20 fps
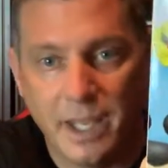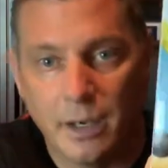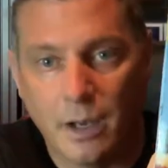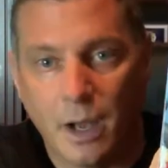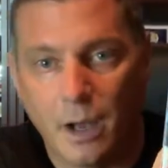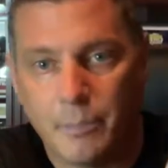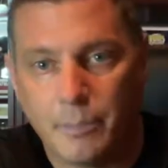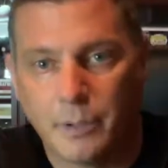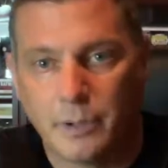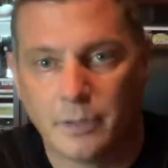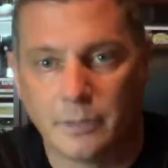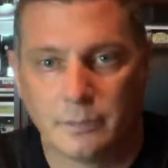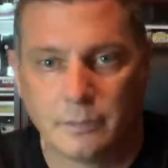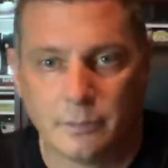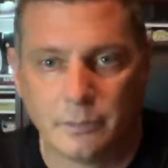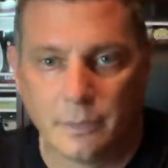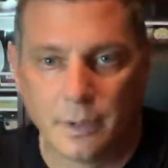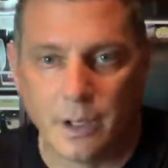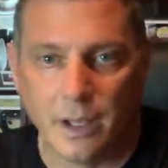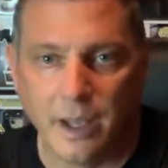up
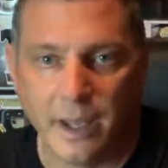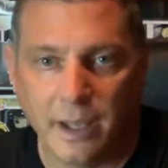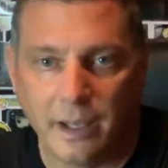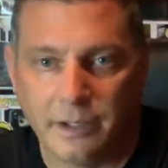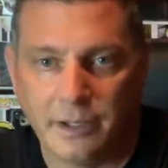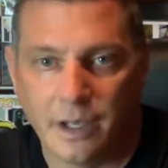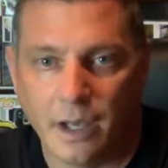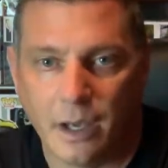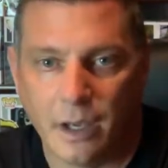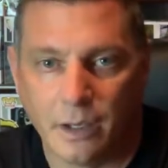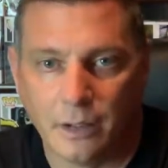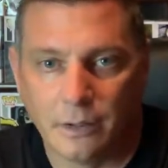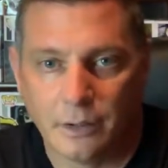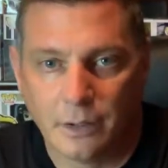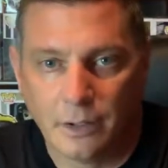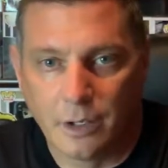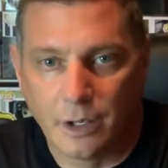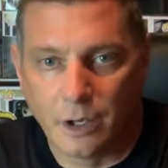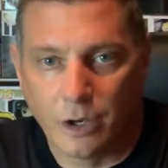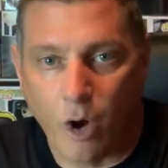and
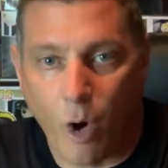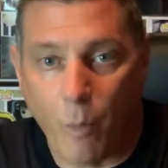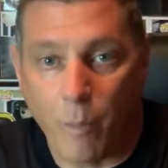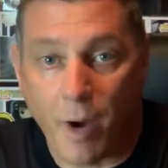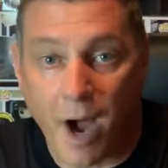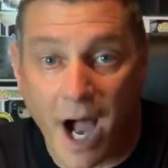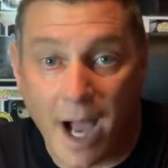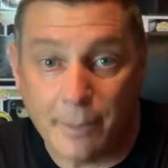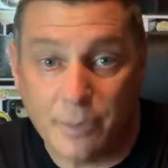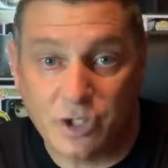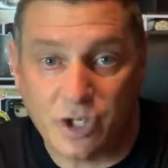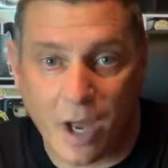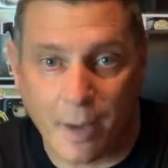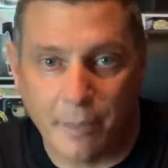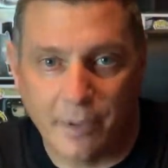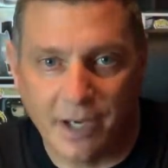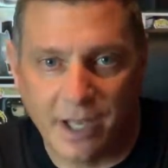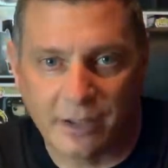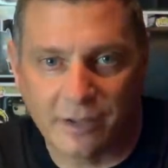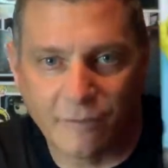go pop
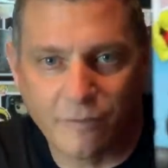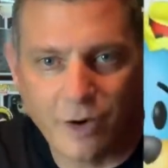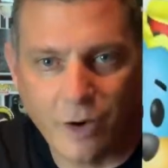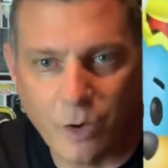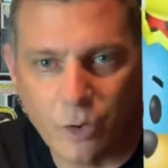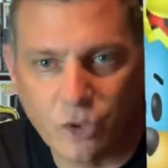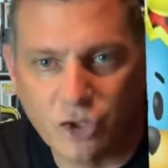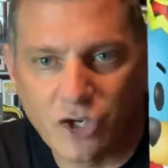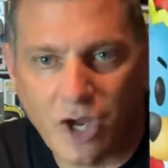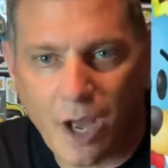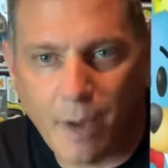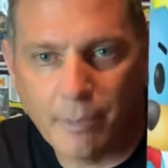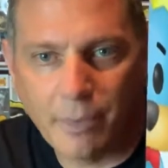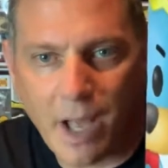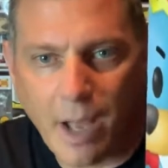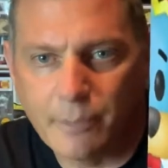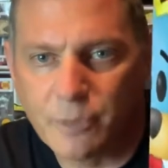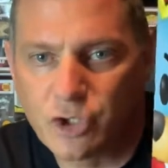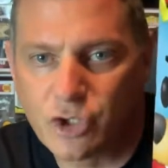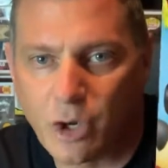shopping at the Funko Shop.
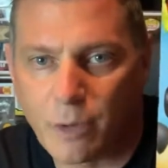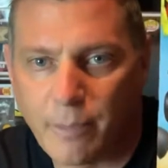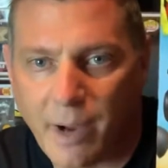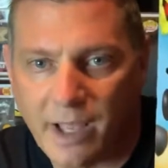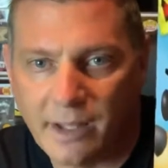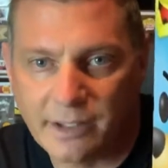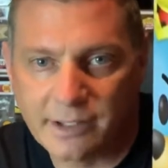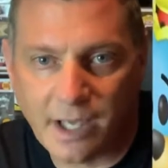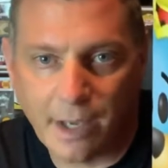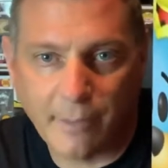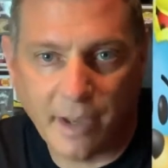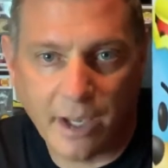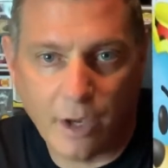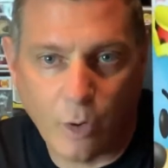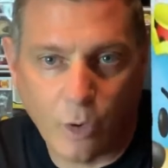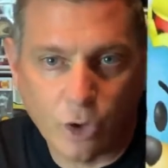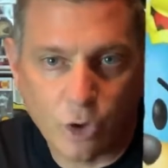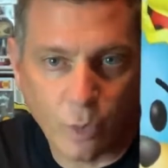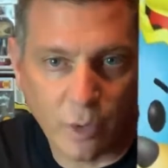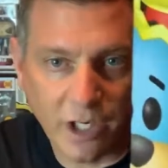I'm sure by the time I go
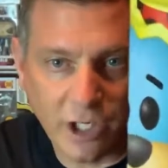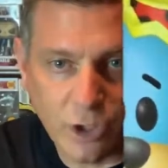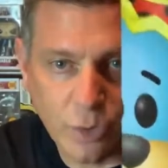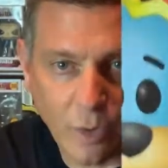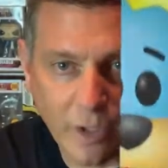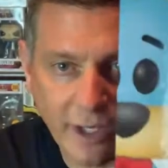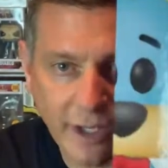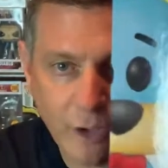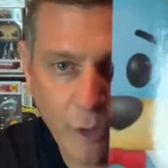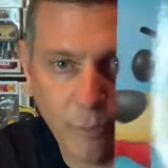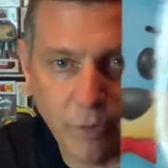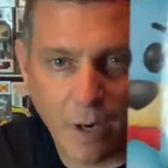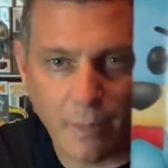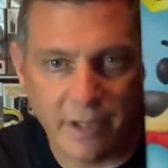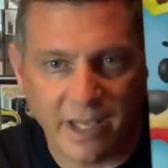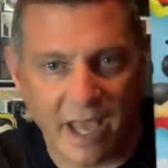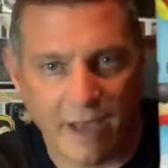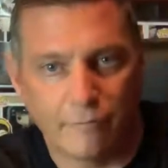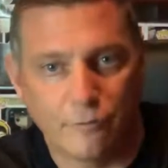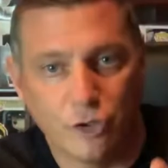in 2020, they'll probably
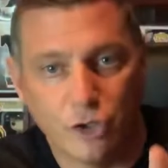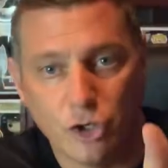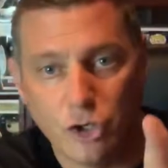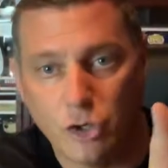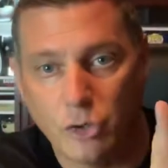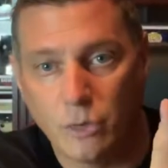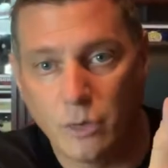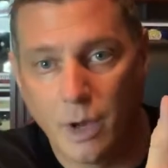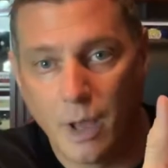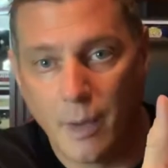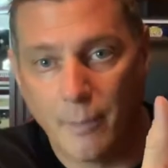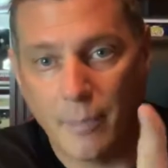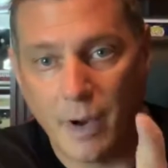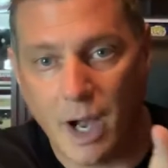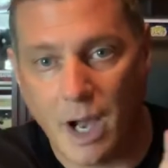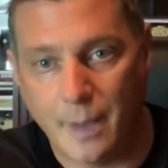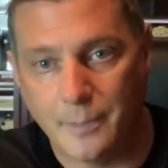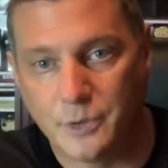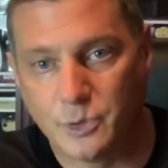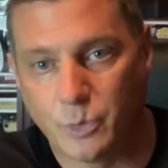have new
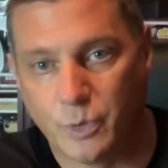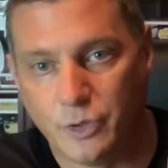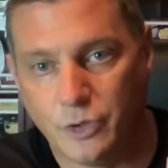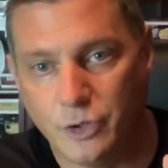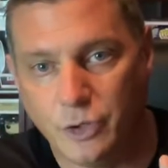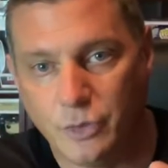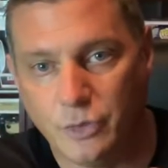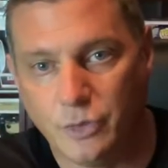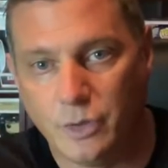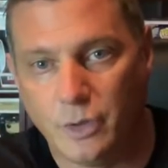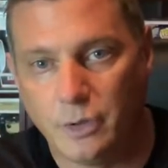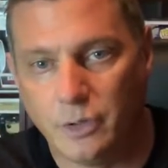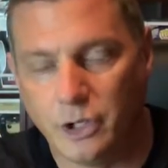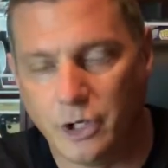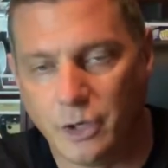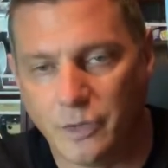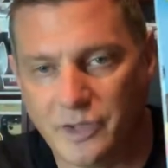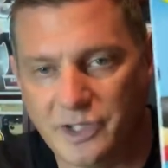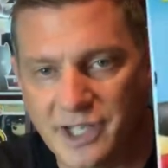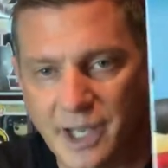pops with new,
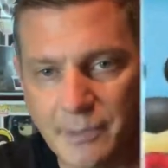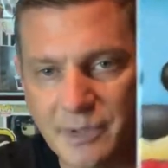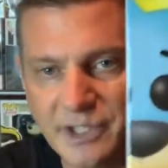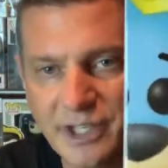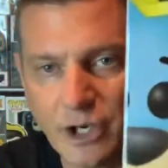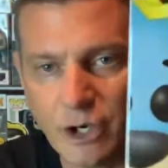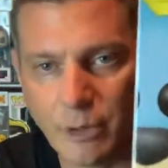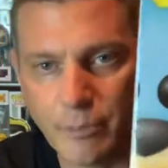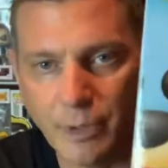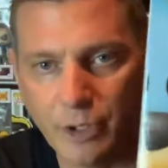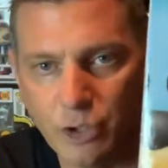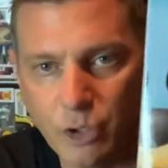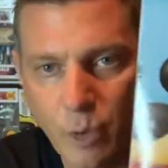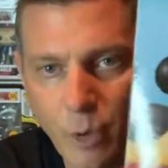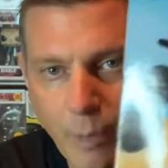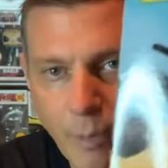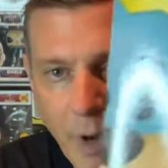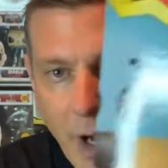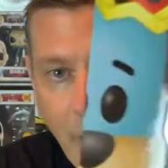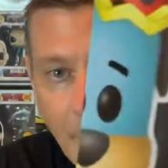the same sticker, but newer
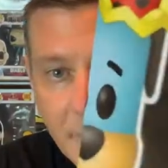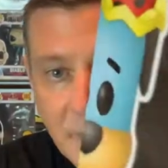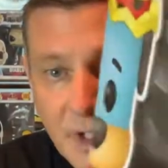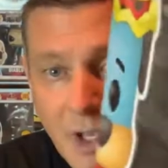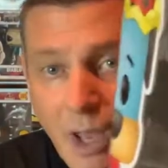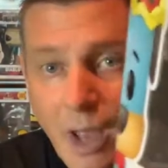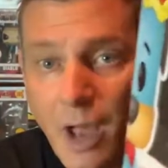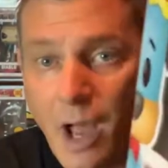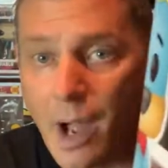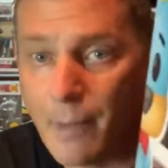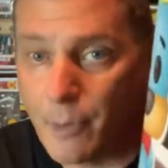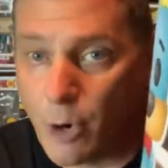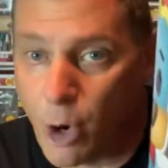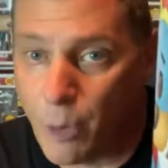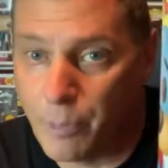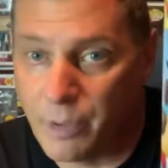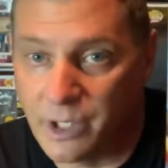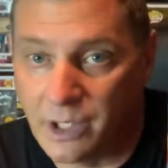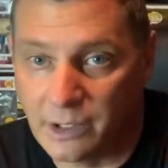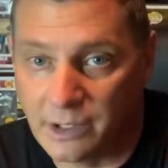pops. I'm
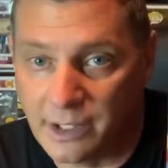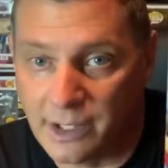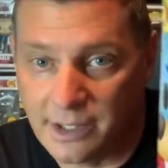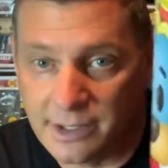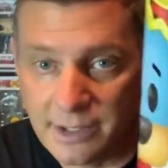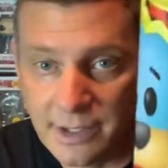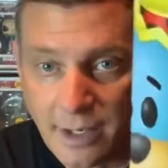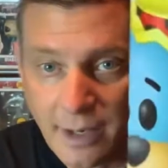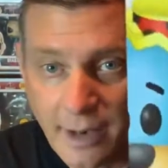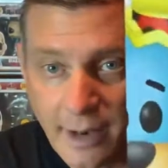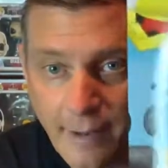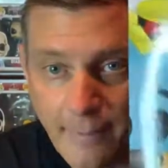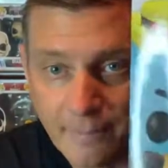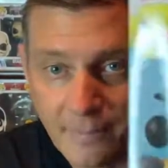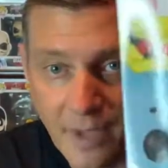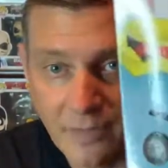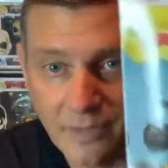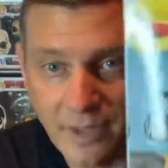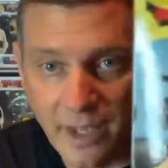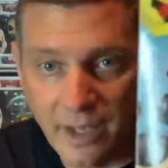hoping at least
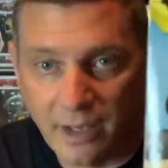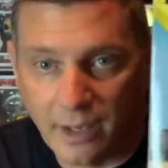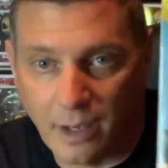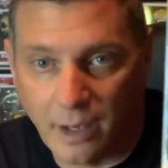that they